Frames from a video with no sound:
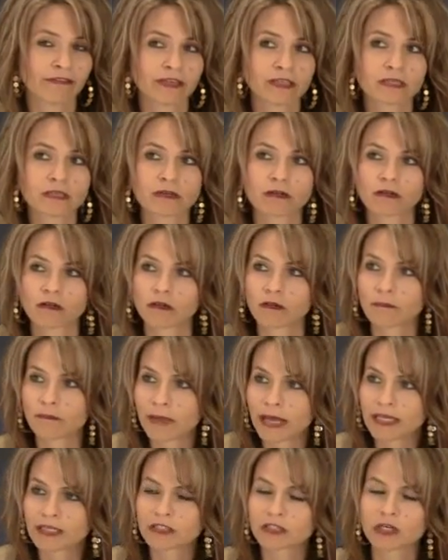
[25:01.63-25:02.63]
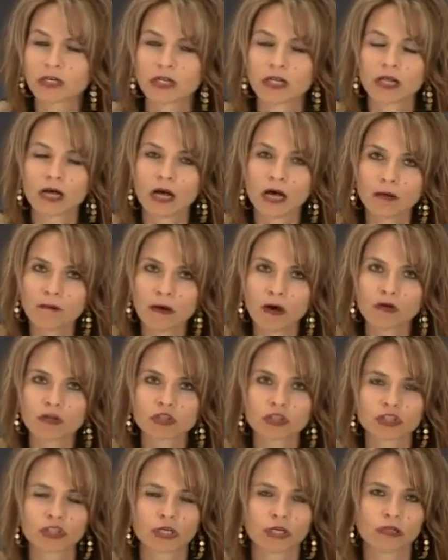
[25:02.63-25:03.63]
Physical, mental,
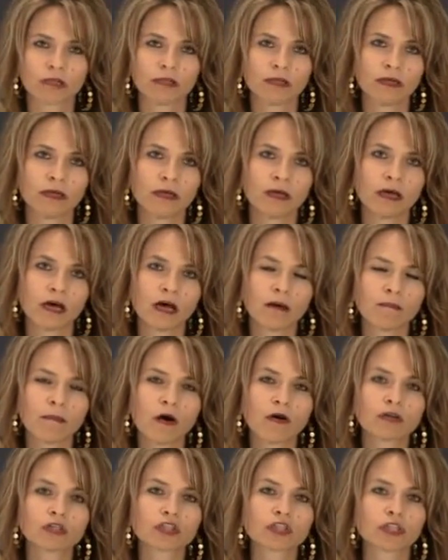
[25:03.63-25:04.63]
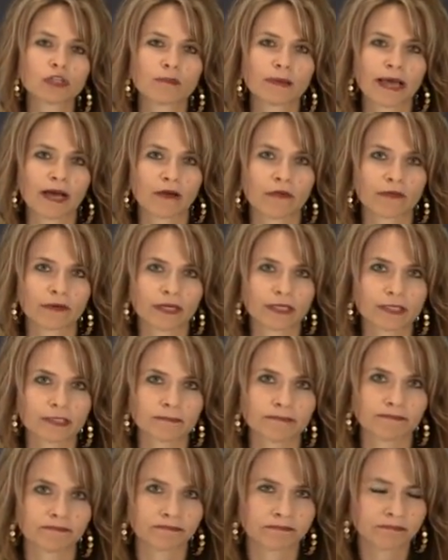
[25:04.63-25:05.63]
emotional. Emotional
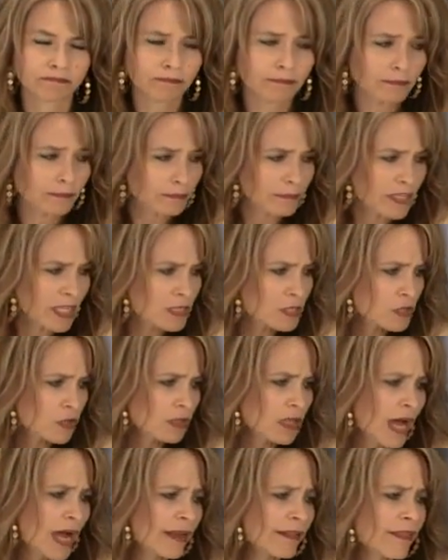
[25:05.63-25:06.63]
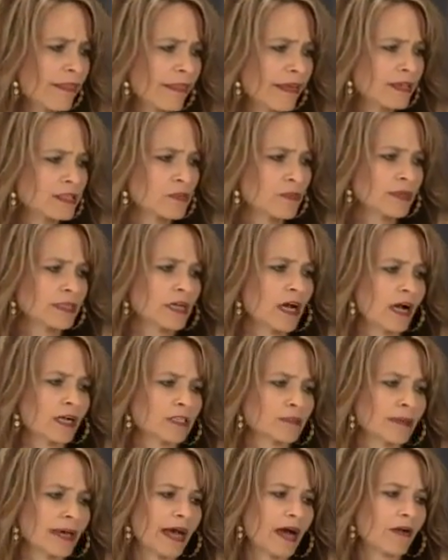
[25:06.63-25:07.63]
boundaries. So a lot of the things that we
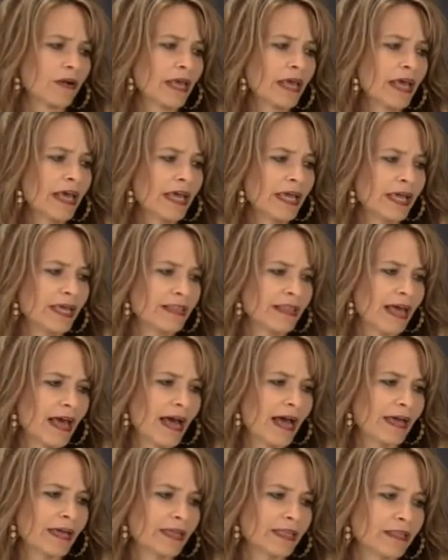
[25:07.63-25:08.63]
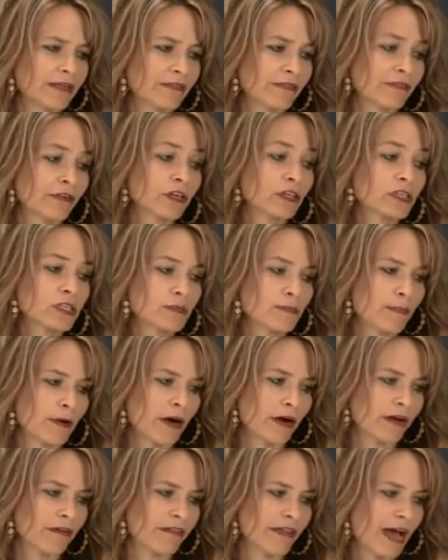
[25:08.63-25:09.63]
talked about in that in the first
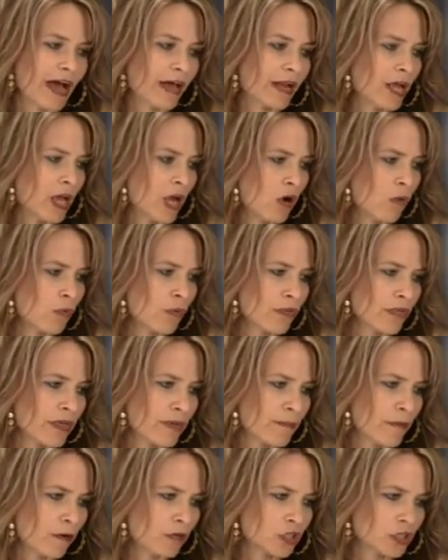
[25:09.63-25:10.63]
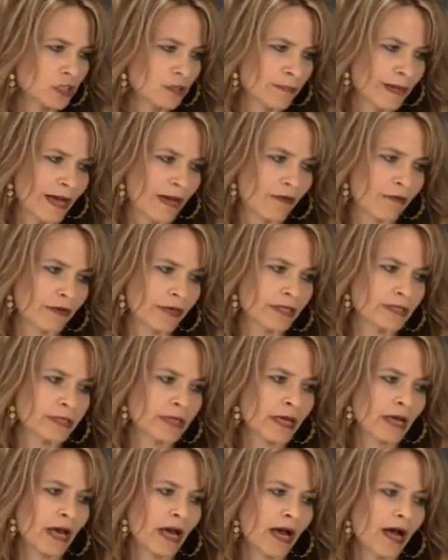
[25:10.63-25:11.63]
part of that were the emotional
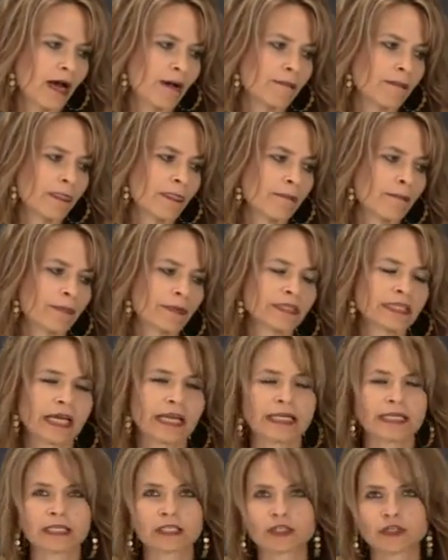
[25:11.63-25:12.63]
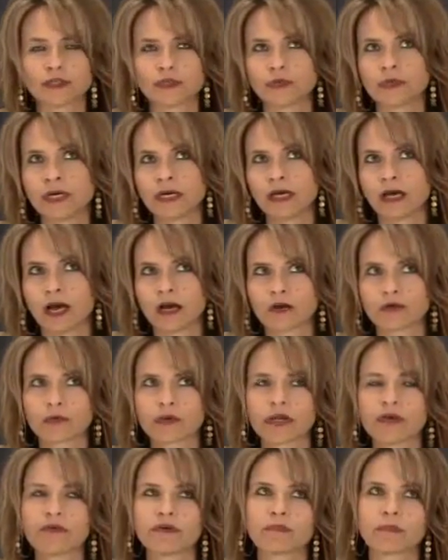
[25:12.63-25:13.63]
boundaries, um, pretending to
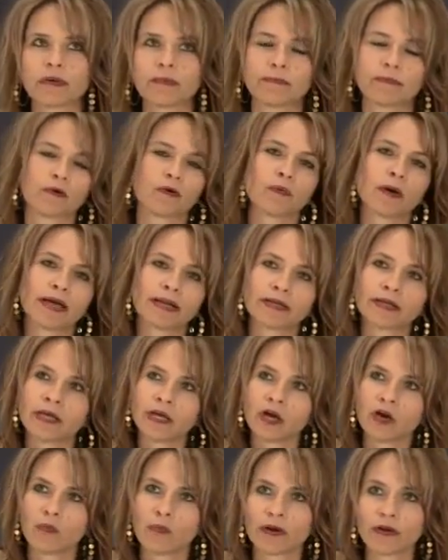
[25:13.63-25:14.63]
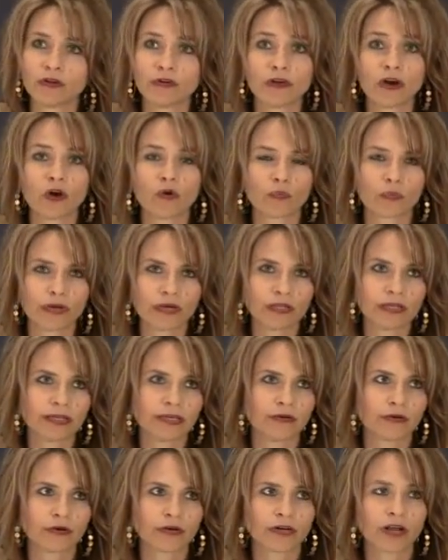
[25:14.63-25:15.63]
agree with people when when you don't
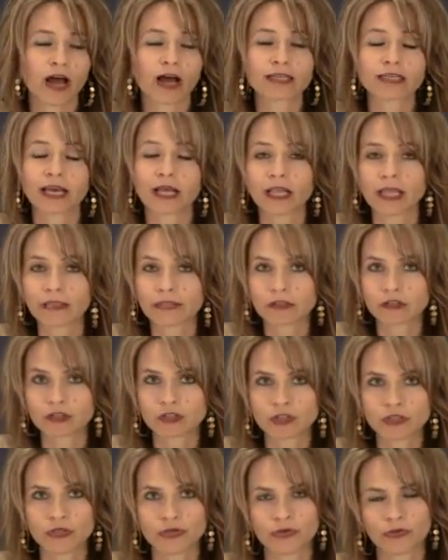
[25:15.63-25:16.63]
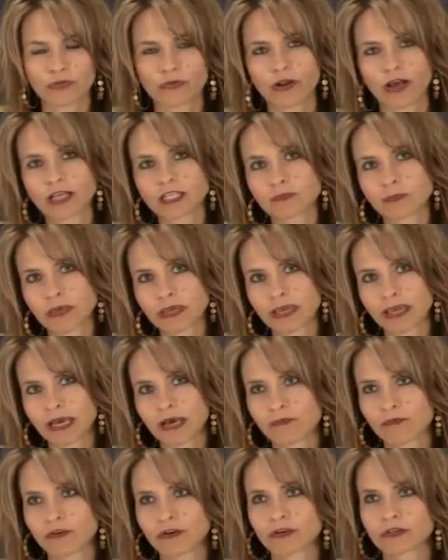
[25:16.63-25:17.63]
really, or not telling the truth, or not speaking
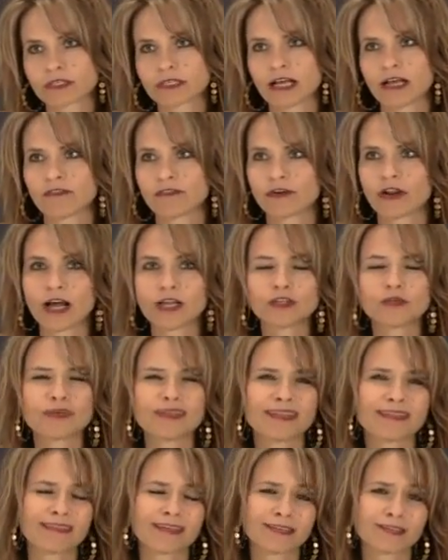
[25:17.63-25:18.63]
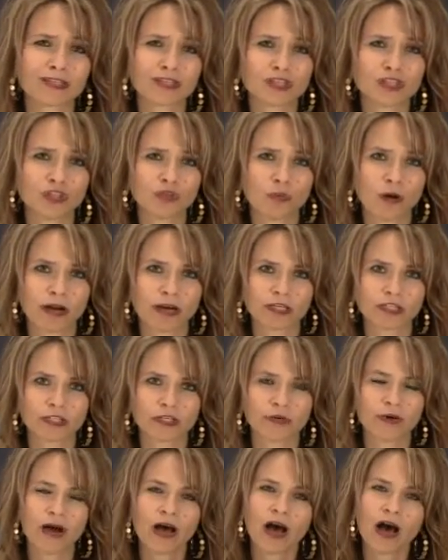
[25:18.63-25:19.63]
up for yourself, or not doing the things that you want
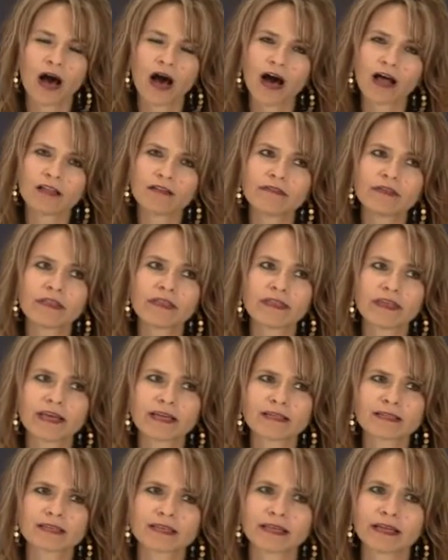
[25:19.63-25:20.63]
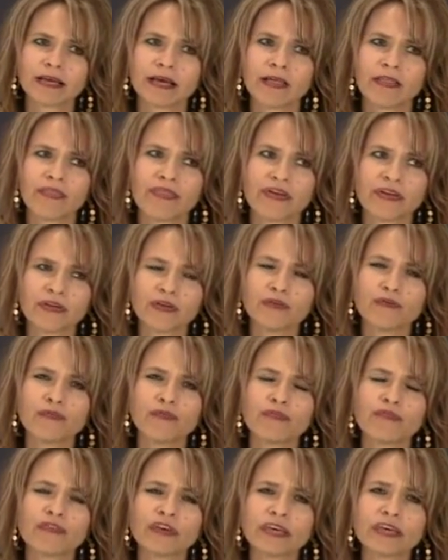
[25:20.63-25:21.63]
to do. All of the things that that you
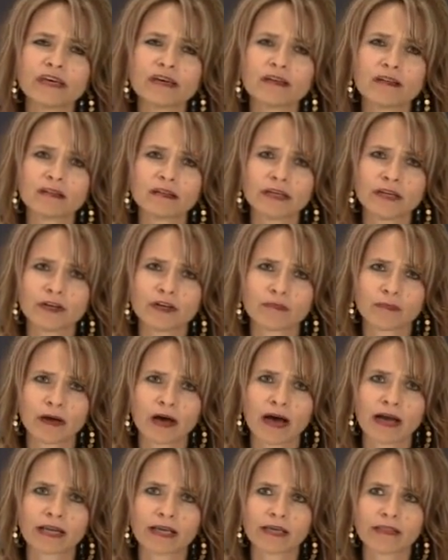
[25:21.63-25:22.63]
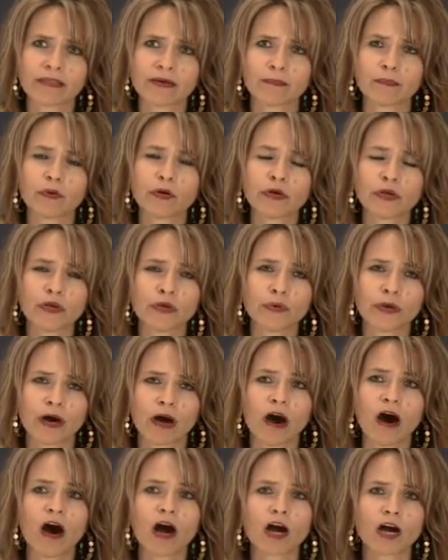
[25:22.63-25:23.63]
feel in your body that put you at
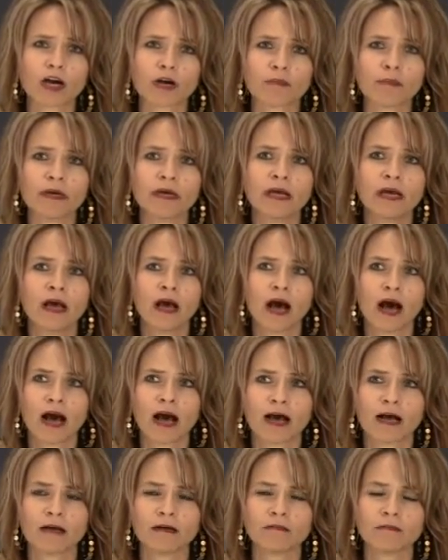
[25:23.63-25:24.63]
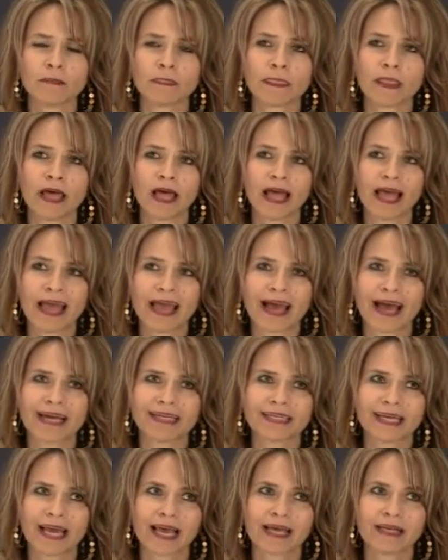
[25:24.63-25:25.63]
harm. Um,
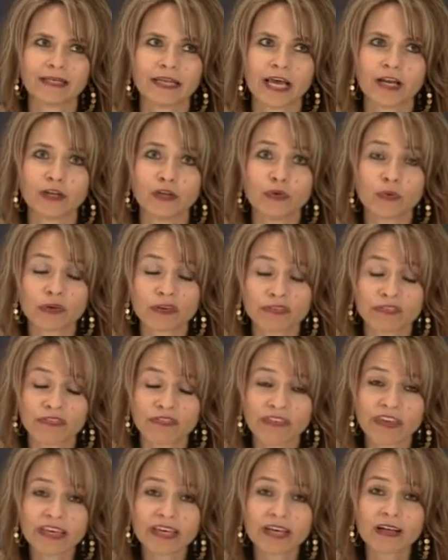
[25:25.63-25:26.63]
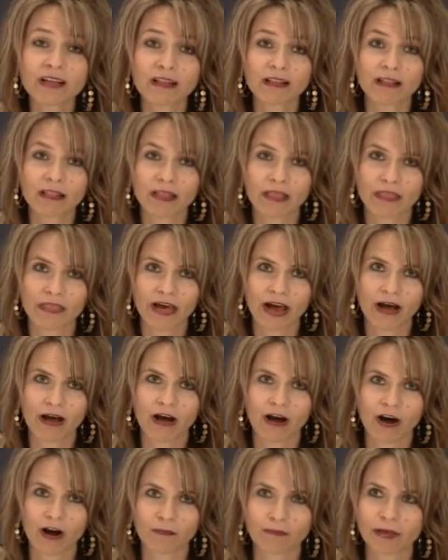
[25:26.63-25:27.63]
and, and, and you can feel that
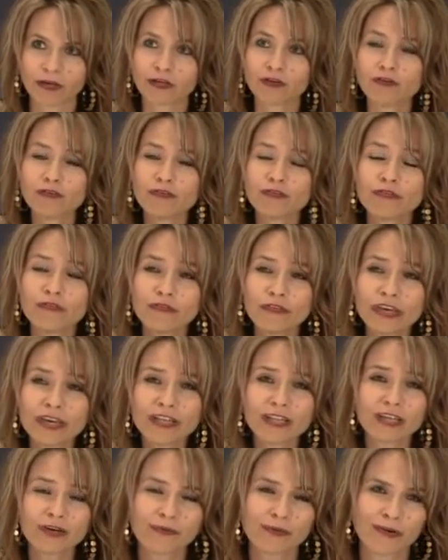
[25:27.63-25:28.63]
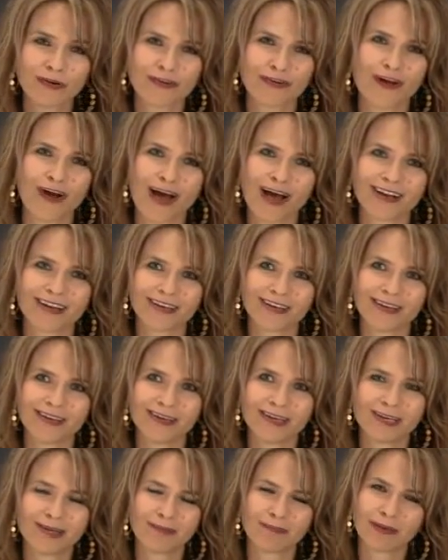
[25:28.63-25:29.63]
harm. Like you feel it when you're not
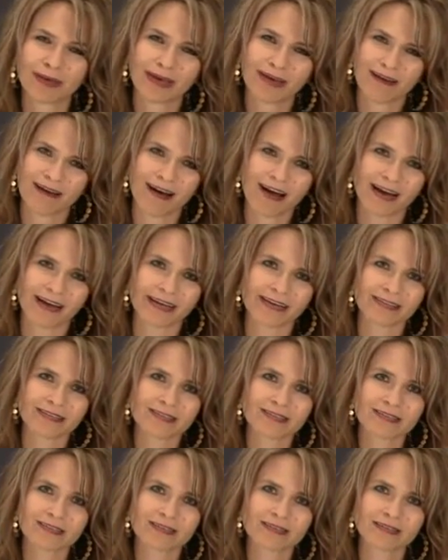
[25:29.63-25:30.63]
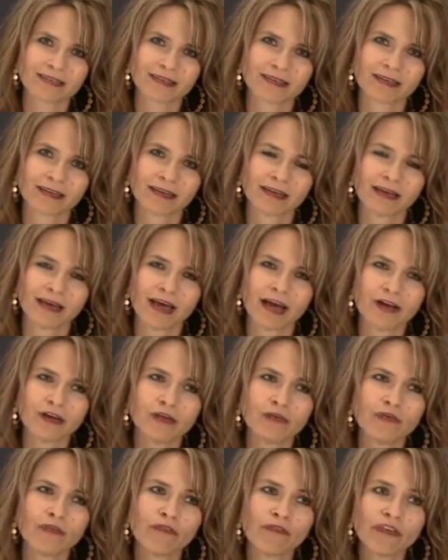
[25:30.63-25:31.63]
being honest.
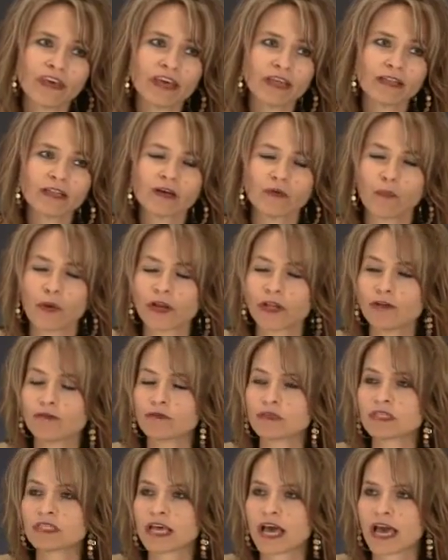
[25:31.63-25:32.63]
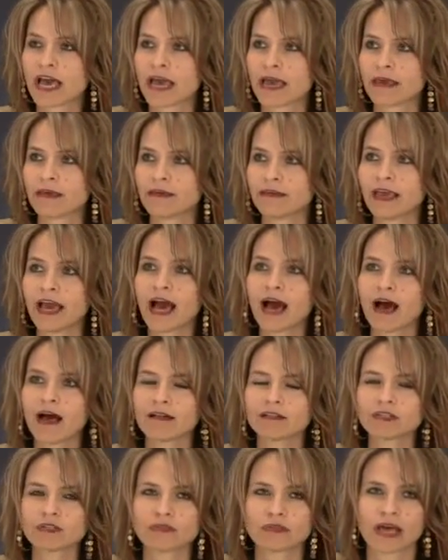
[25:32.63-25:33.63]
And you feel it when you say, Yeah,
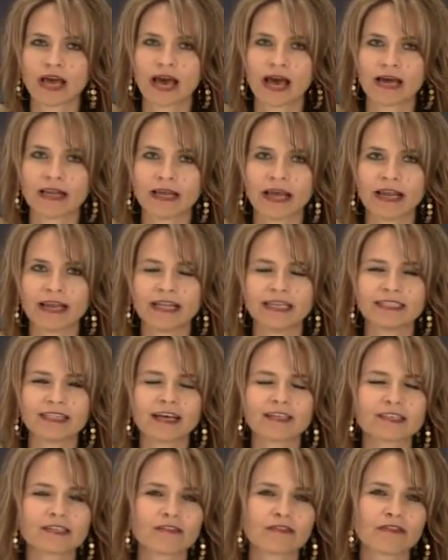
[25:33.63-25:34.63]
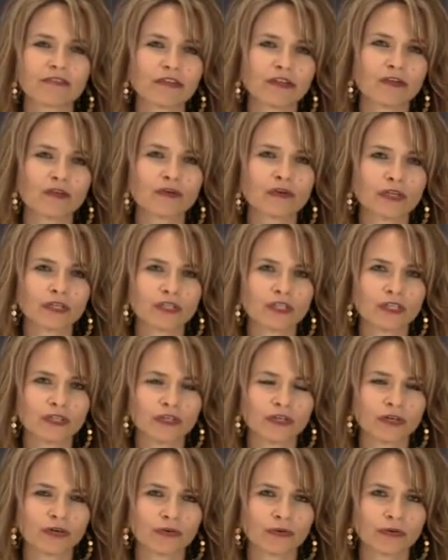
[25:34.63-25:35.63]
I'll do that, and it doesn't feel good to
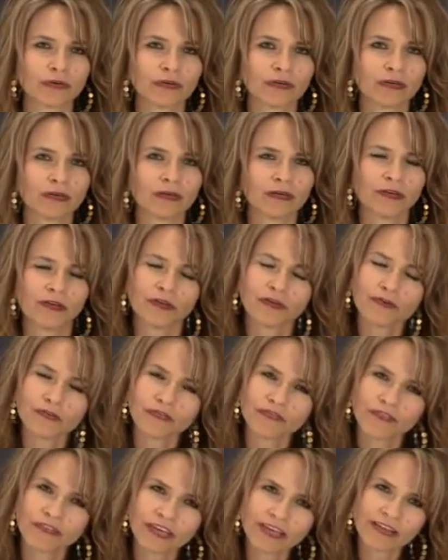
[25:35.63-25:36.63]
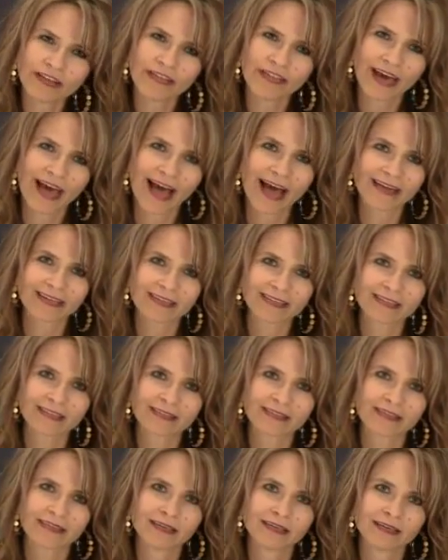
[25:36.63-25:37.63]
you. You feel that.
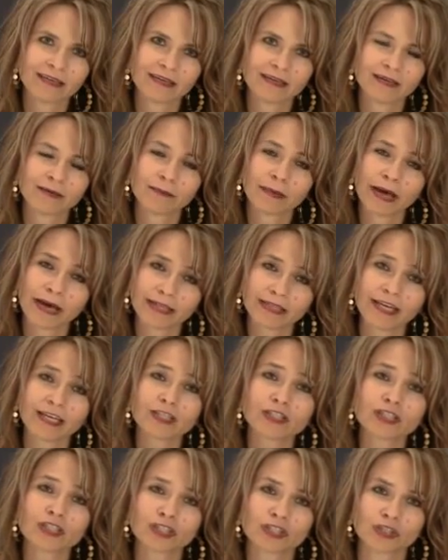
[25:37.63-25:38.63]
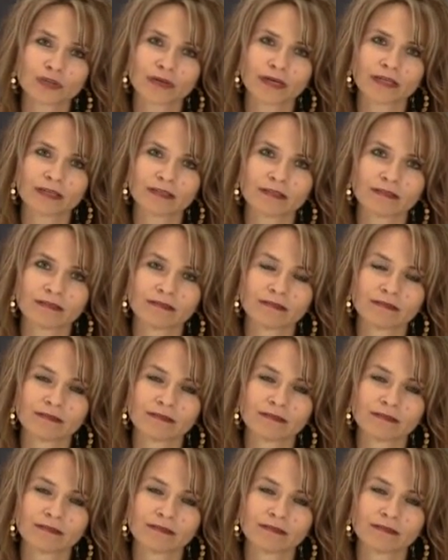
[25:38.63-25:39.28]
Pay attention to it.